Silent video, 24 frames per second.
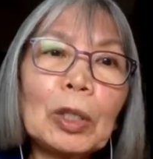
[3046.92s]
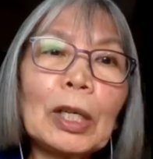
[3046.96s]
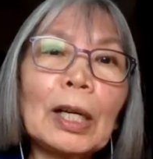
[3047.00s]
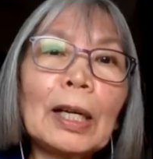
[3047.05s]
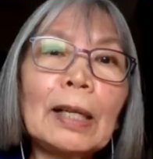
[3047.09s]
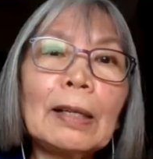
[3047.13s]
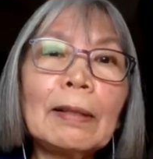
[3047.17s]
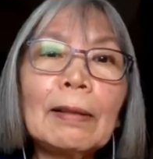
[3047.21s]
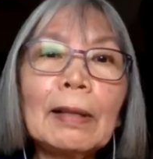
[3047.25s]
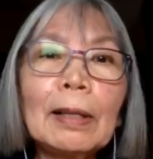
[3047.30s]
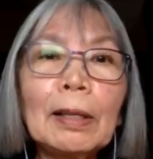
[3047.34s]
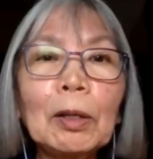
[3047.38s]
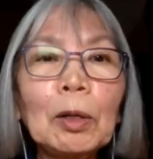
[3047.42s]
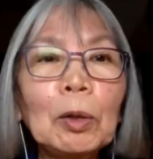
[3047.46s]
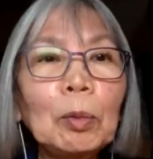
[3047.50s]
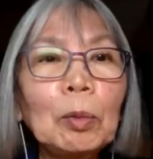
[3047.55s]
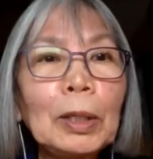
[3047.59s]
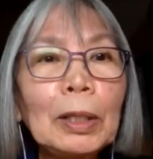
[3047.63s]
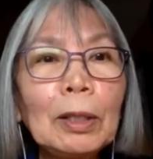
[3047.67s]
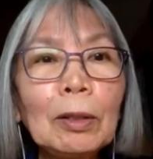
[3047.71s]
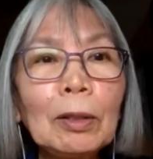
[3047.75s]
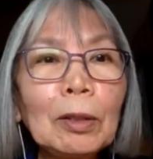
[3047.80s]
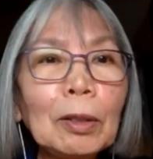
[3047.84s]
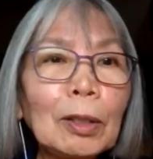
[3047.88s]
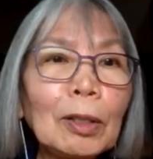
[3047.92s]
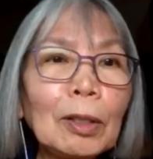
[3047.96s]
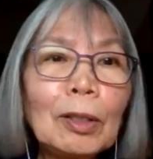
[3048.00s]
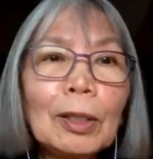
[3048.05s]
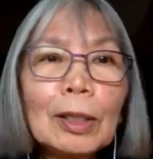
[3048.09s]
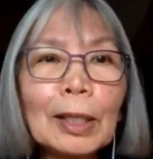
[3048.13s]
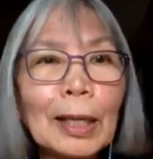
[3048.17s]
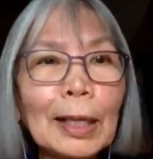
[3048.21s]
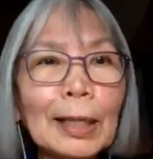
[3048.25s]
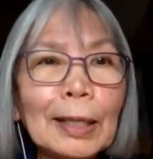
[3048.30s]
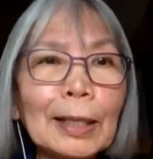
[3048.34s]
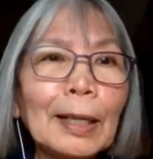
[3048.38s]
where I think we learn.
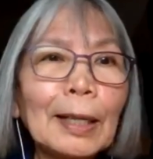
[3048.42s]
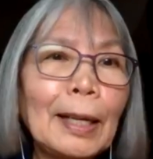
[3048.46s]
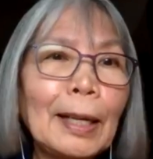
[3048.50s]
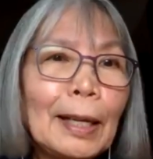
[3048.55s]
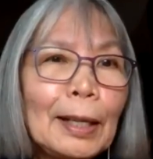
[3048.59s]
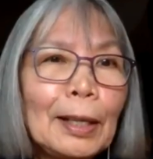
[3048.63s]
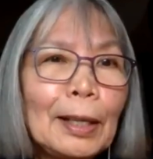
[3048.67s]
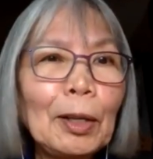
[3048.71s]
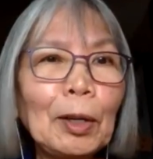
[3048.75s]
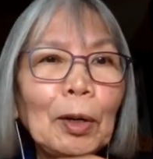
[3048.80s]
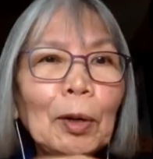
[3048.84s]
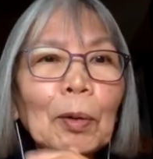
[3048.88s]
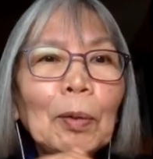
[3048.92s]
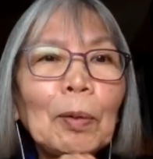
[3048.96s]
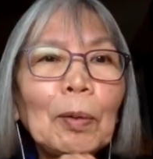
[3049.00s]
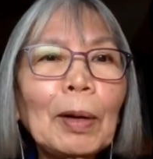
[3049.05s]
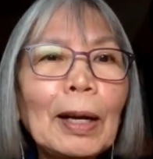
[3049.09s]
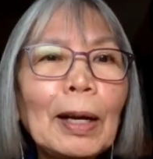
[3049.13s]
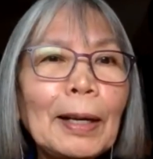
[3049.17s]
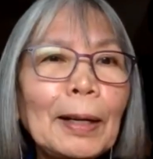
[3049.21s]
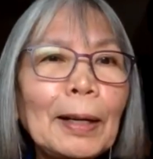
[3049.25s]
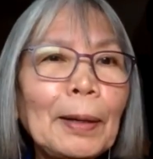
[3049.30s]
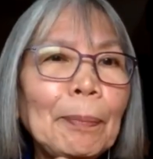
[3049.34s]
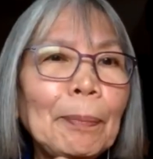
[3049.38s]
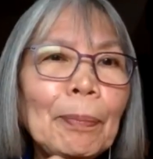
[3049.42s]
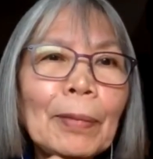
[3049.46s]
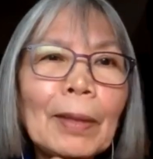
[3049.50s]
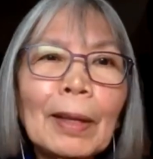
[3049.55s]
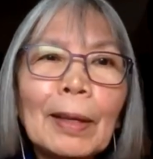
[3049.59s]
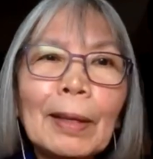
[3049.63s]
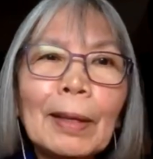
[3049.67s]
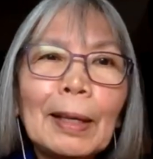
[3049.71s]
Look at, you know, um,